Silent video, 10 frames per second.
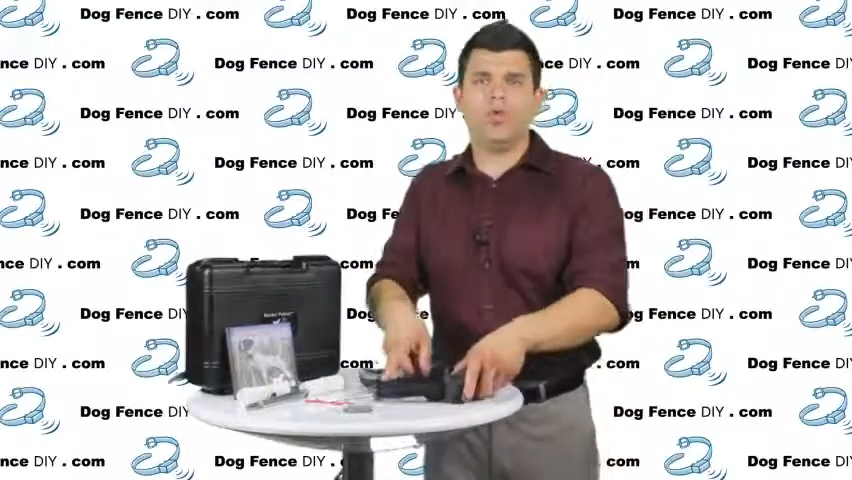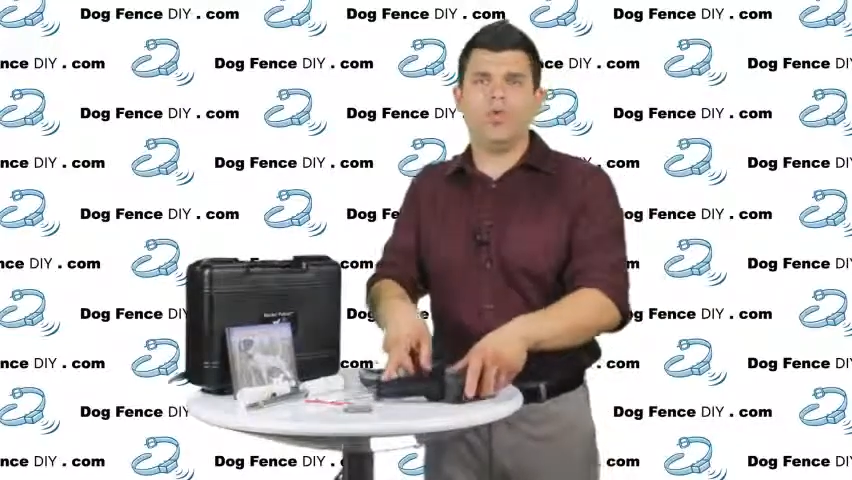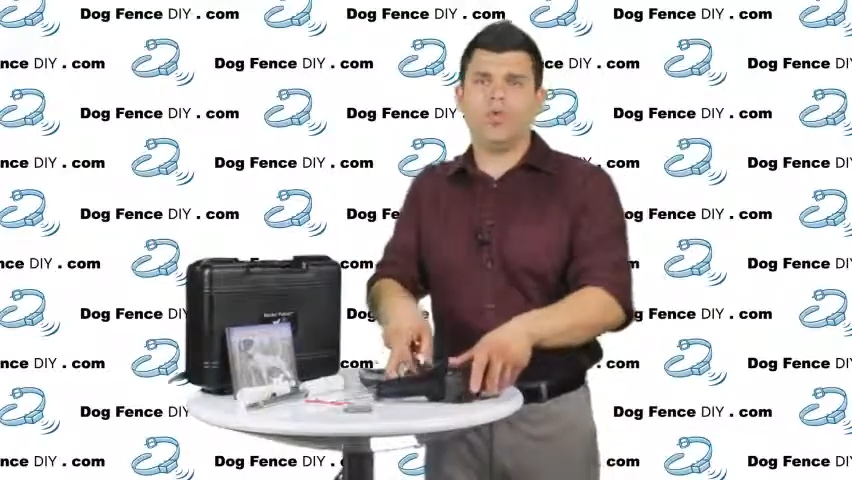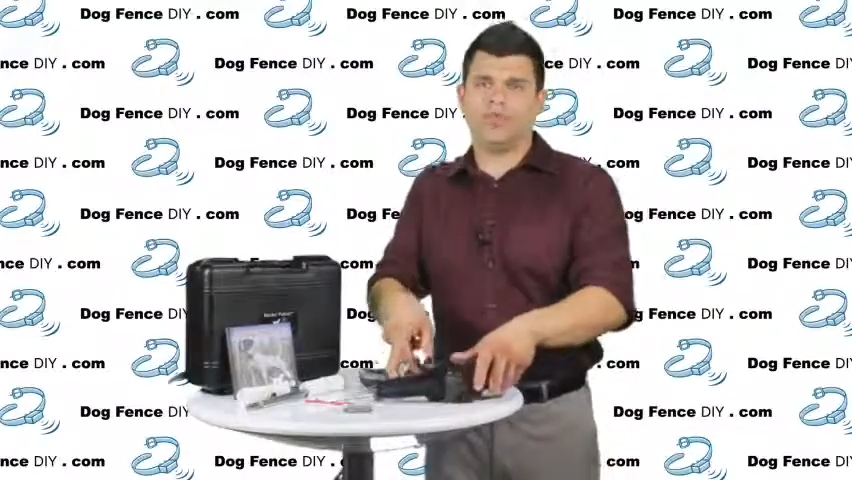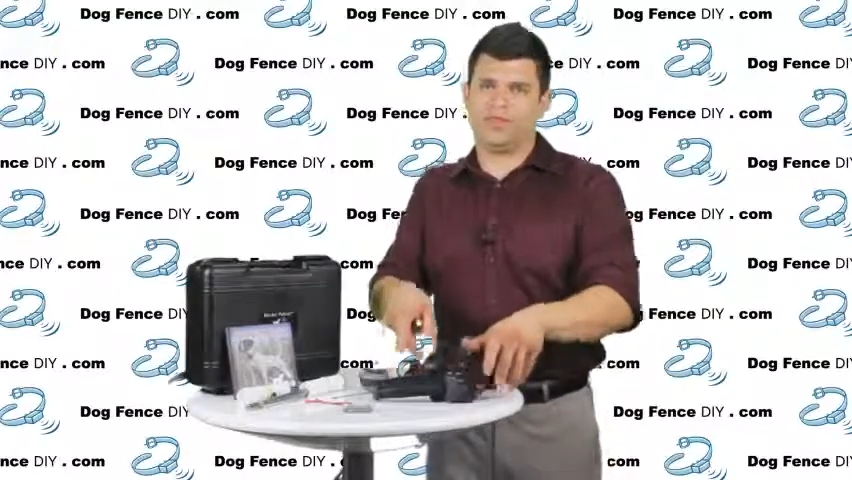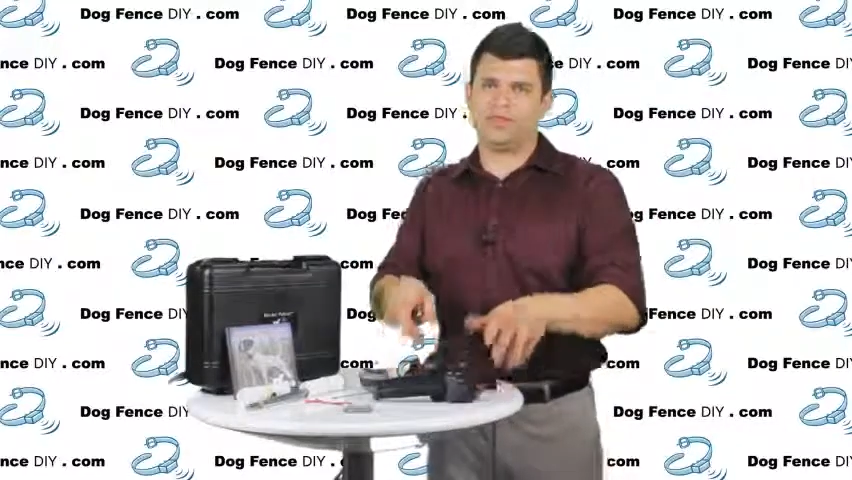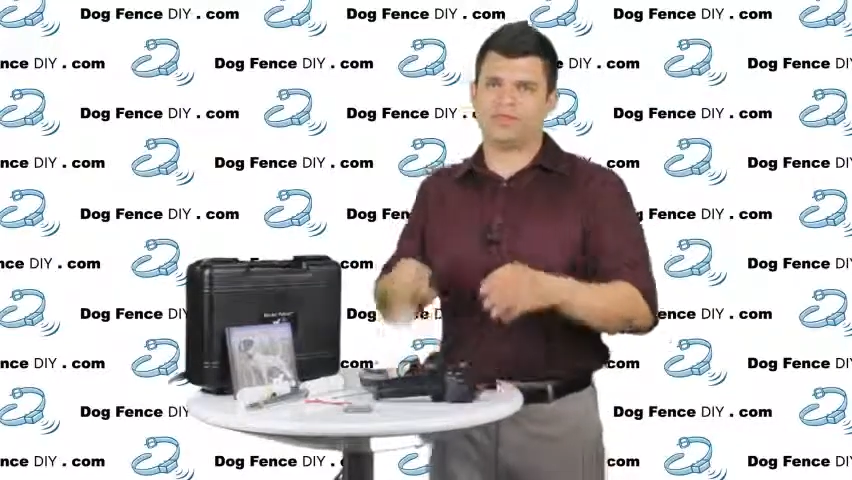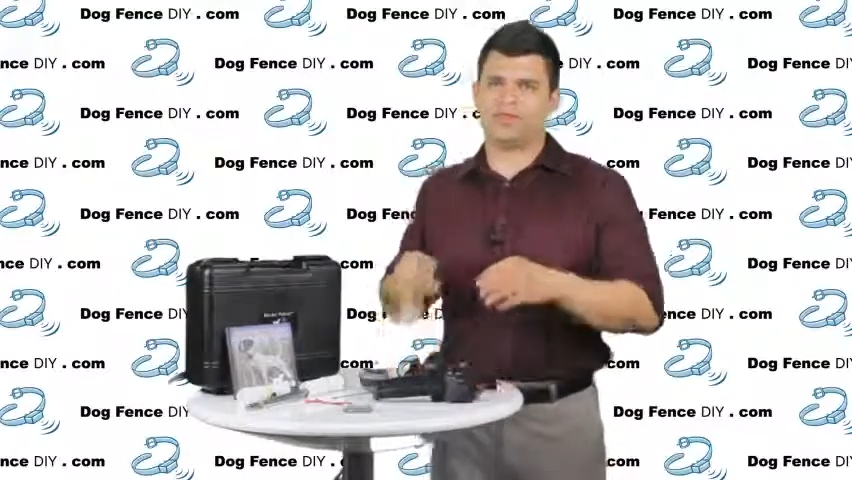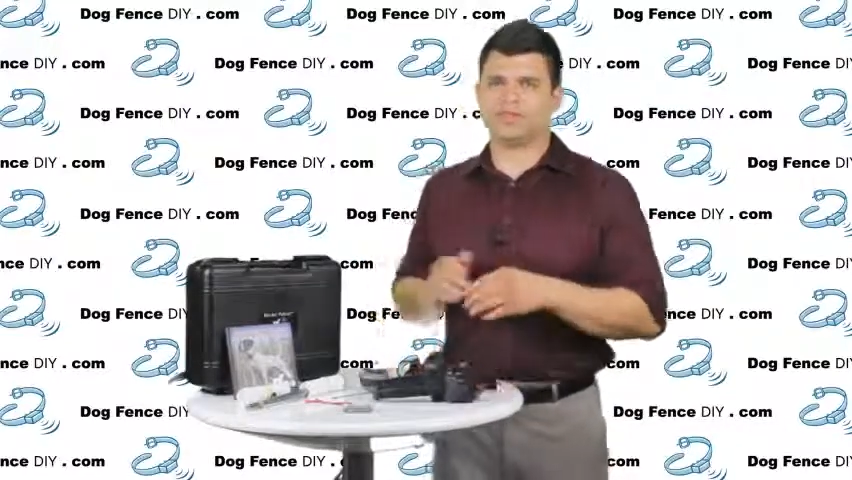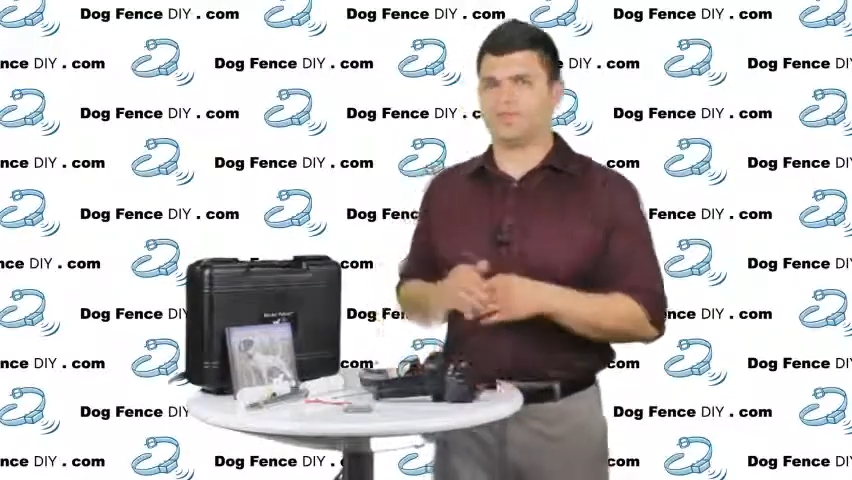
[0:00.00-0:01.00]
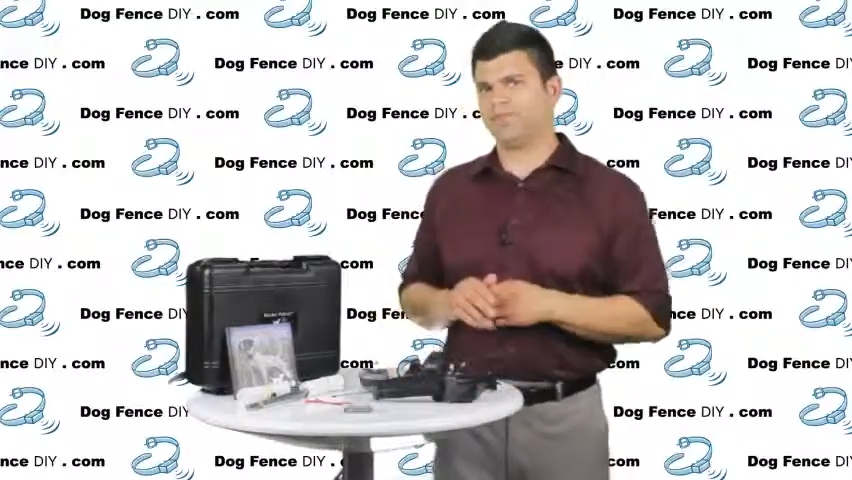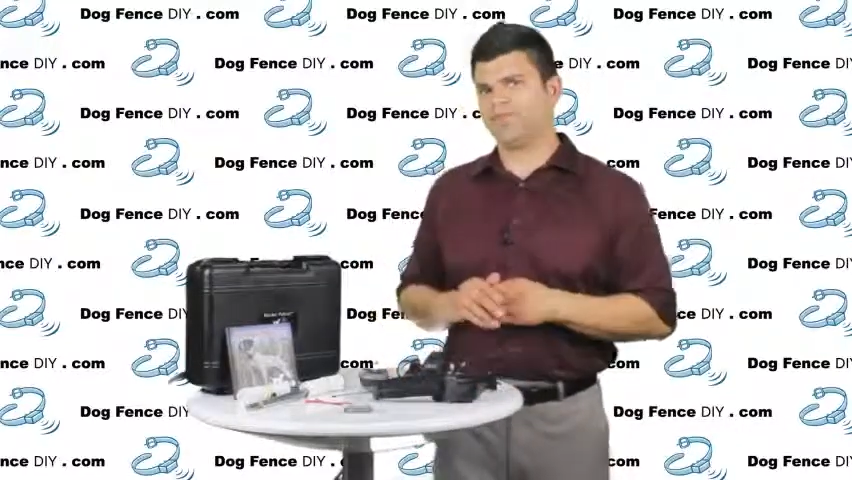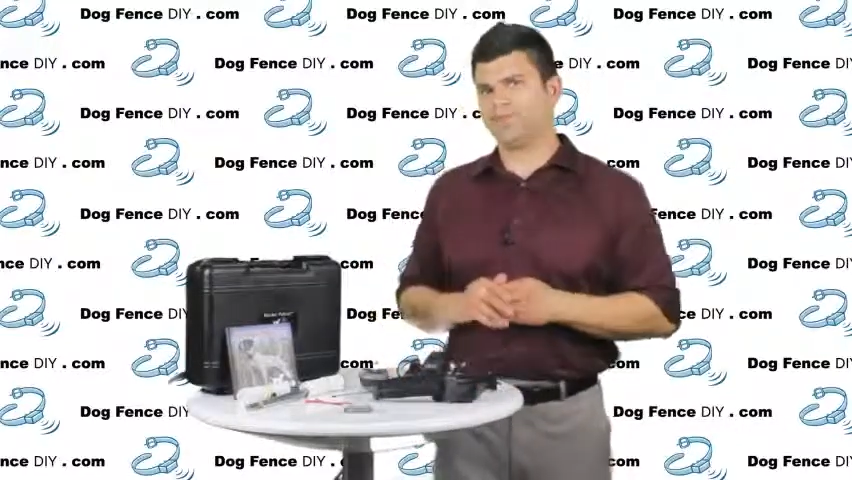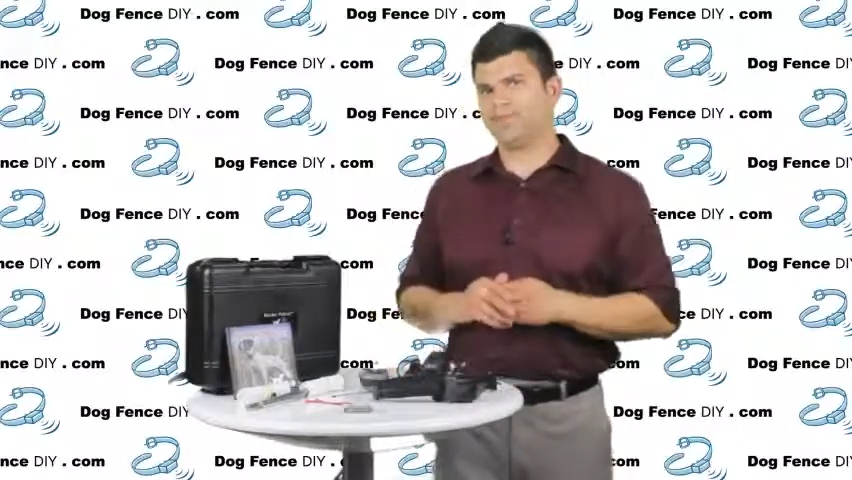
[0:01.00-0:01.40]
with this system.